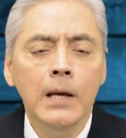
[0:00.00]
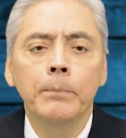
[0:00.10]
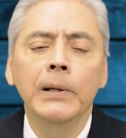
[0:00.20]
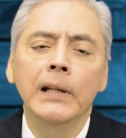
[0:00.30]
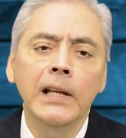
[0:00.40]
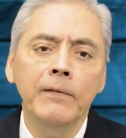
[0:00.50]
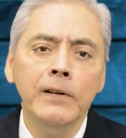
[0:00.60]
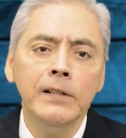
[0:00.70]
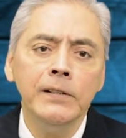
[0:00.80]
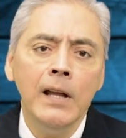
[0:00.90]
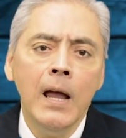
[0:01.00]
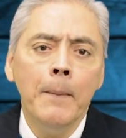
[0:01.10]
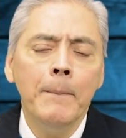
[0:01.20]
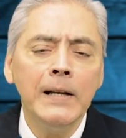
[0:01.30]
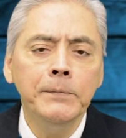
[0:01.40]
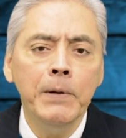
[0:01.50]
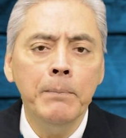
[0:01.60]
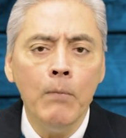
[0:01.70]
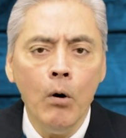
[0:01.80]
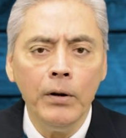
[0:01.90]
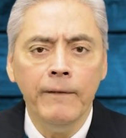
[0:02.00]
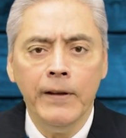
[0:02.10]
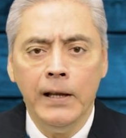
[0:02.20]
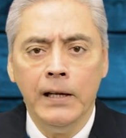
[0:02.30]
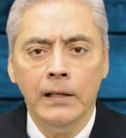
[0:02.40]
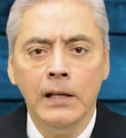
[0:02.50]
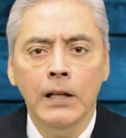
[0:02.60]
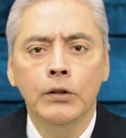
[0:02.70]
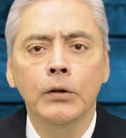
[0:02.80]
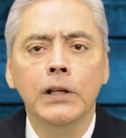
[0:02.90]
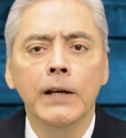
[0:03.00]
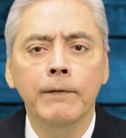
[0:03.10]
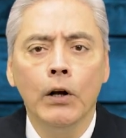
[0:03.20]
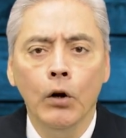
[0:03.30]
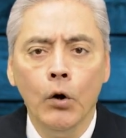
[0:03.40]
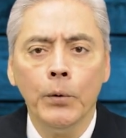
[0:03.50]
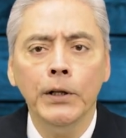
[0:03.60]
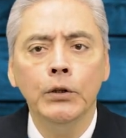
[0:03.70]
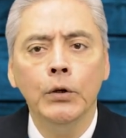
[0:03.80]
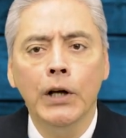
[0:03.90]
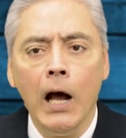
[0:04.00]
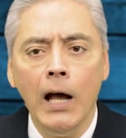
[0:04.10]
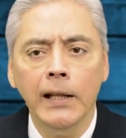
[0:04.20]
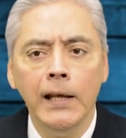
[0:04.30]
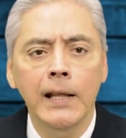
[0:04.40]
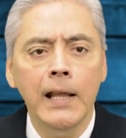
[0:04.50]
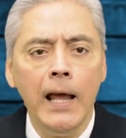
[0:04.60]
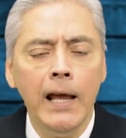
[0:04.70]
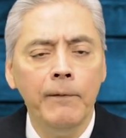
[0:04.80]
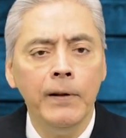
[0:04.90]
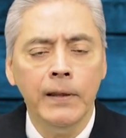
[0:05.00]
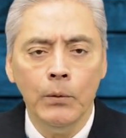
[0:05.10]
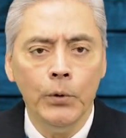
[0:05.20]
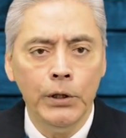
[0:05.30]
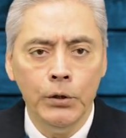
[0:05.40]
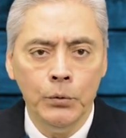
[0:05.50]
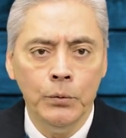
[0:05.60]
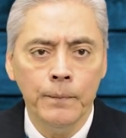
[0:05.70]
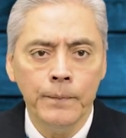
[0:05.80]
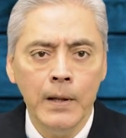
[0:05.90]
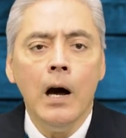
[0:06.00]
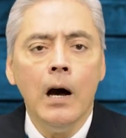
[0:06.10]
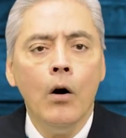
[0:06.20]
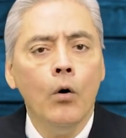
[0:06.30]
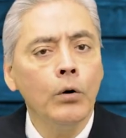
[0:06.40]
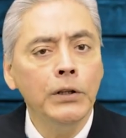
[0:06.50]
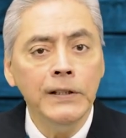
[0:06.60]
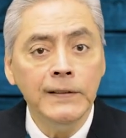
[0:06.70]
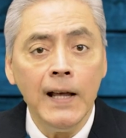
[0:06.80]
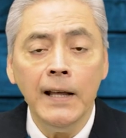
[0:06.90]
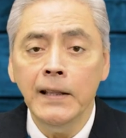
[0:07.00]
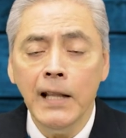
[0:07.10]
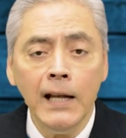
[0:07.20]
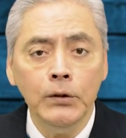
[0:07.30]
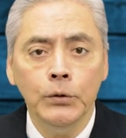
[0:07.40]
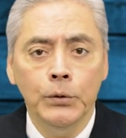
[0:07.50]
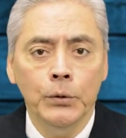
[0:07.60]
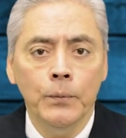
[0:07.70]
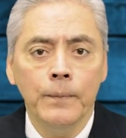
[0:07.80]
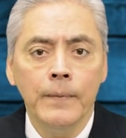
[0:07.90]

Believers must be motivated to give glory to God in everything we do, or decide not to do.